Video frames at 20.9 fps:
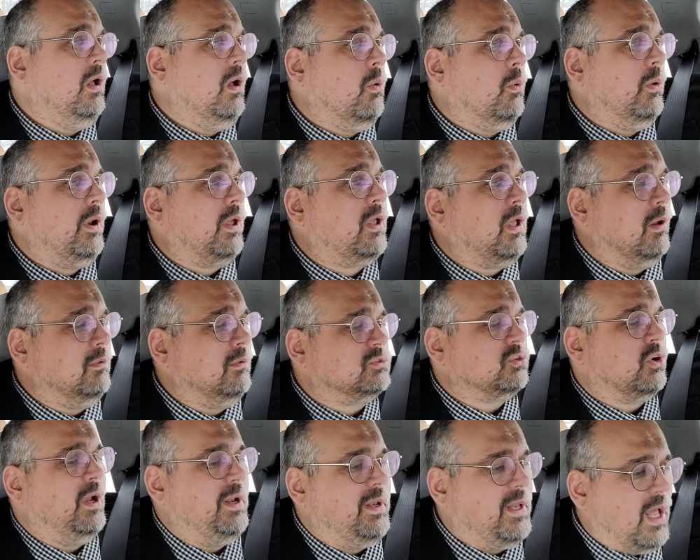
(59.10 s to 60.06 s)
When it comes
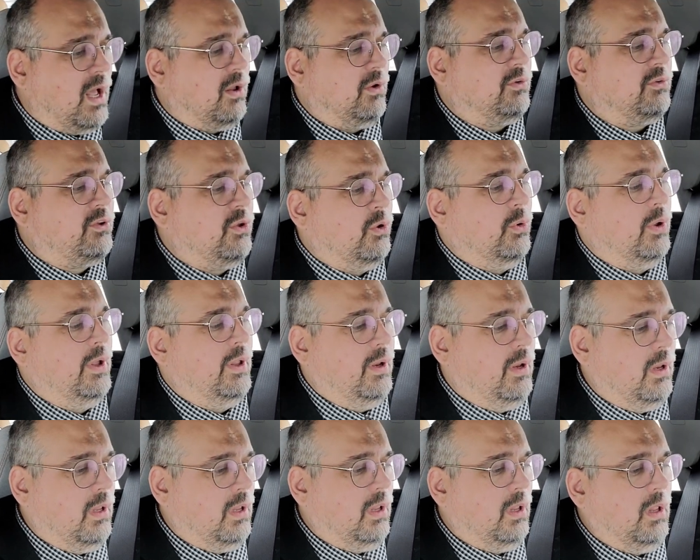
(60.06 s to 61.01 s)
right down to it,
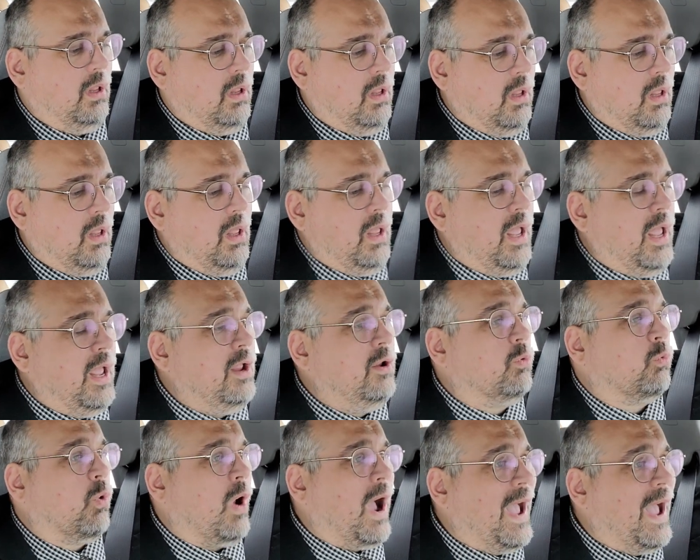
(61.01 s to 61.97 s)
a
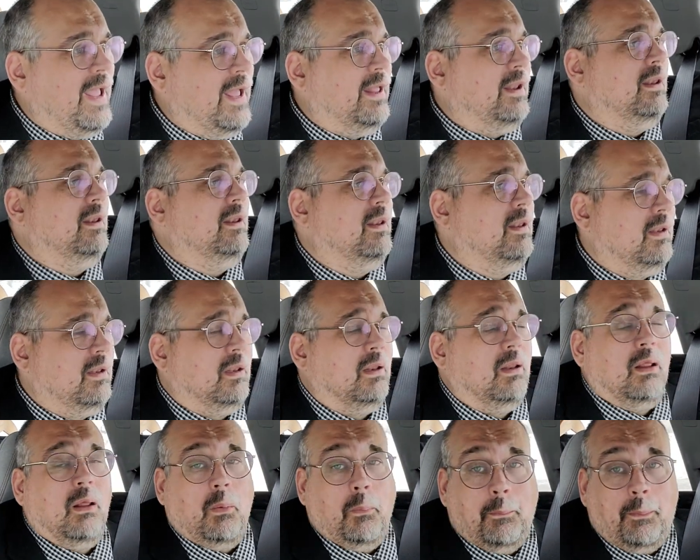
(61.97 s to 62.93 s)
riot
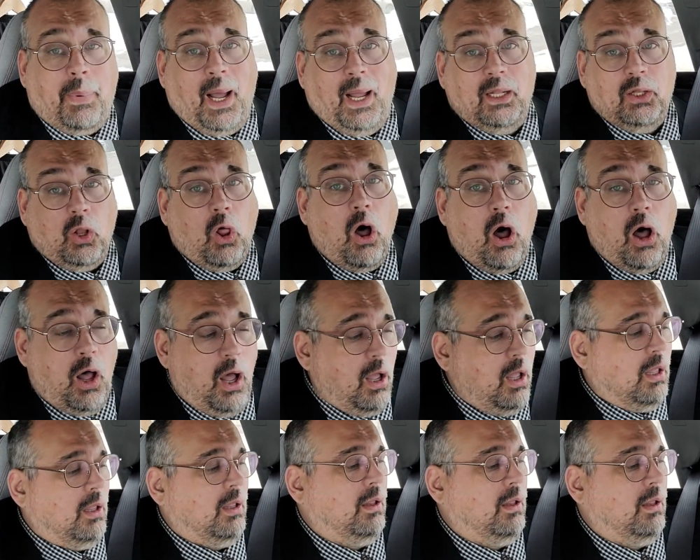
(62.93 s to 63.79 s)
by law,